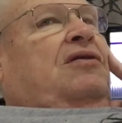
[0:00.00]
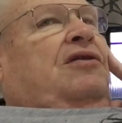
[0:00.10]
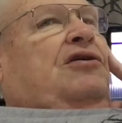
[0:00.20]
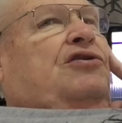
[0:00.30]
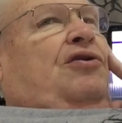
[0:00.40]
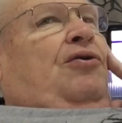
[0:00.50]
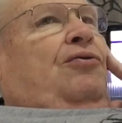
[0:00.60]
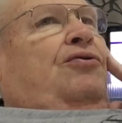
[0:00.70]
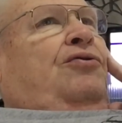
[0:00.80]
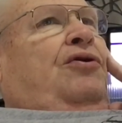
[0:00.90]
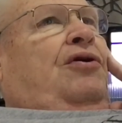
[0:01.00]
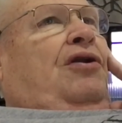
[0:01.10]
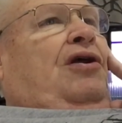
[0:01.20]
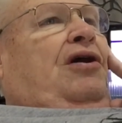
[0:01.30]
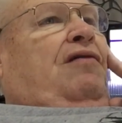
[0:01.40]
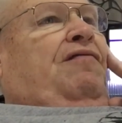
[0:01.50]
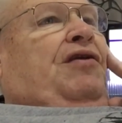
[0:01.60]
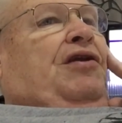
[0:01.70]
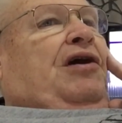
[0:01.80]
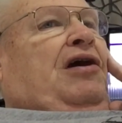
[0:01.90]
The stroke took a lot of
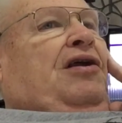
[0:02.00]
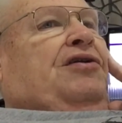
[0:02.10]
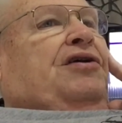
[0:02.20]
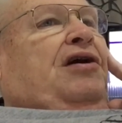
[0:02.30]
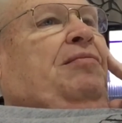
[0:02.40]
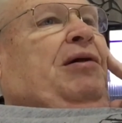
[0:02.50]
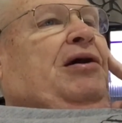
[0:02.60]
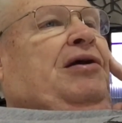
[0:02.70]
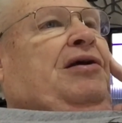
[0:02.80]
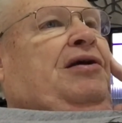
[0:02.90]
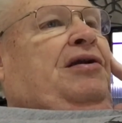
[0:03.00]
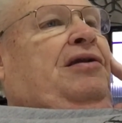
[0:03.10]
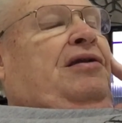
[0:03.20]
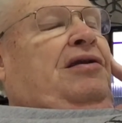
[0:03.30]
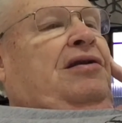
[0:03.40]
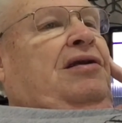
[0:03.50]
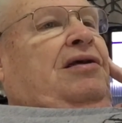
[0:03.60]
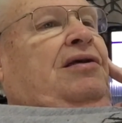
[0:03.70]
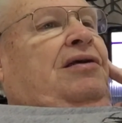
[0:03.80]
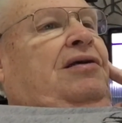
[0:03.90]
the knowledge out of my head.
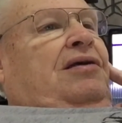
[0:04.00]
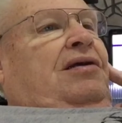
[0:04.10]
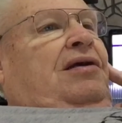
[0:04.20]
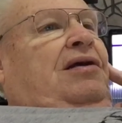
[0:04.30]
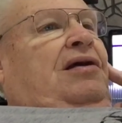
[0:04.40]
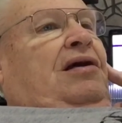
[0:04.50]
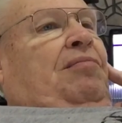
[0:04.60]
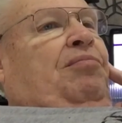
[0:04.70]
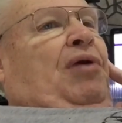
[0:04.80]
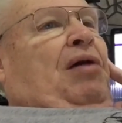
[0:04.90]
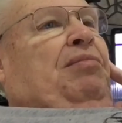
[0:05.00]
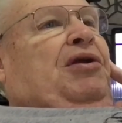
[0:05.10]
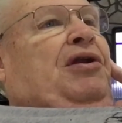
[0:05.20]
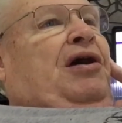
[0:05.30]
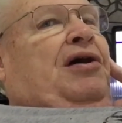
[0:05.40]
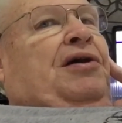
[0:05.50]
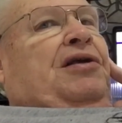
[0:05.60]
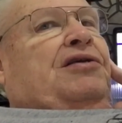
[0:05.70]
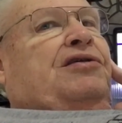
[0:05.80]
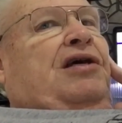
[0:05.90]
I'm probably not going
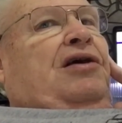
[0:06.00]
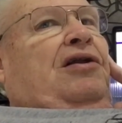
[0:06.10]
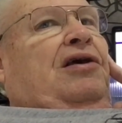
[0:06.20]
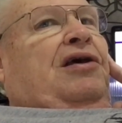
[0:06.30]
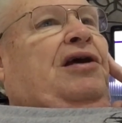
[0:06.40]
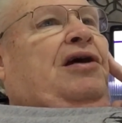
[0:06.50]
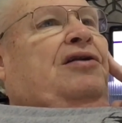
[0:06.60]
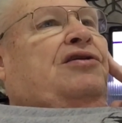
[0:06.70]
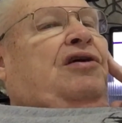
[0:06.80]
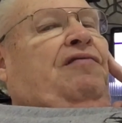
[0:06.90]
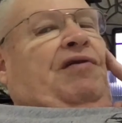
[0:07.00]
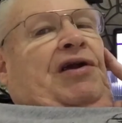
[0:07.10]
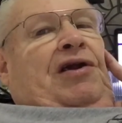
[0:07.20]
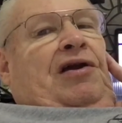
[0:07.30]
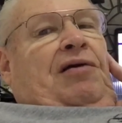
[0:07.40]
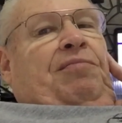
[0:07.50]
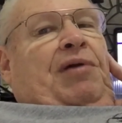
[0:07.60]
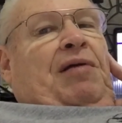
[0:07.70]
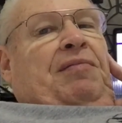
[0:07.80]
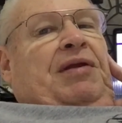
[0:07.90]
to sell accounts over here. I'll
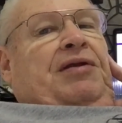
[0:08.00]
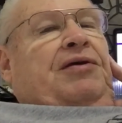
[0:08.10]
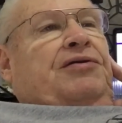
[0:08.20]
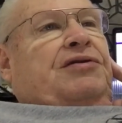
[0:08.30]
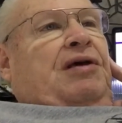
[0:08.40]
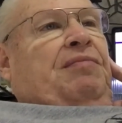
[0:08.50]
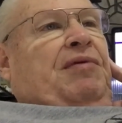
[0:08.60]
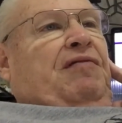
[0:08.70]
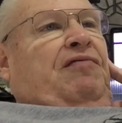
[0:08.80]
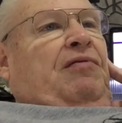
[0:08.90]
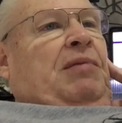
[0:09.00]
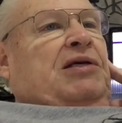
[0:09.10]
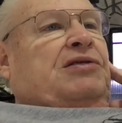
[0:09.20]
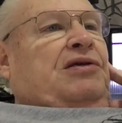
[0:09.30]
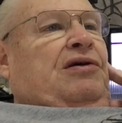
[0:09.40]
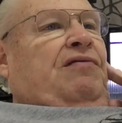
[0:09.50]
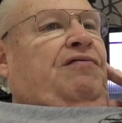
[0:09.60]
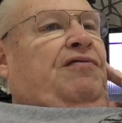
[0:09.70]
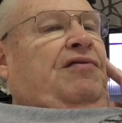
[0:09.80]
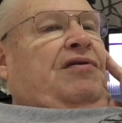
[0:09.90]
probably do something for
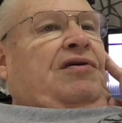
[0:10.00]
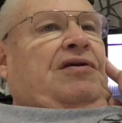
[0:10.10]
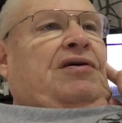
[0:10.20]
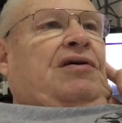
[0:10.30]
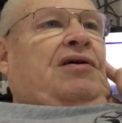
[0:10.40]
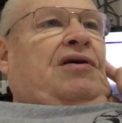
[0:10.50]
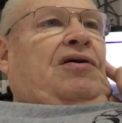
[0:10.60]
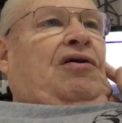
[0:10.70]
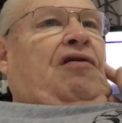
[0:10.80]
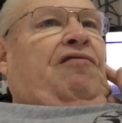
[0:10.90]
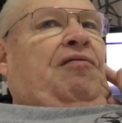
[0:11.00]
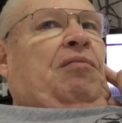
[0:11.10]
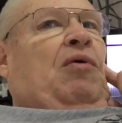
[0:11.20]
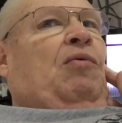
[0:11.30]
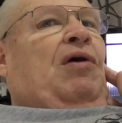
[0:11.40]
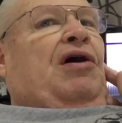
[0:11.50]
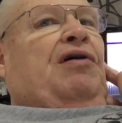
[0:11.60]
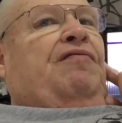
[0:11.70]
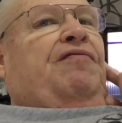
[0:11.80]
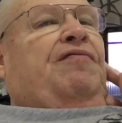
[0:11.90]
myself or for my
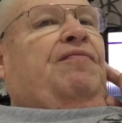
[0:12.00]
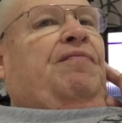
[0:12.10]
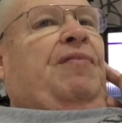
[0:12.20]
wife.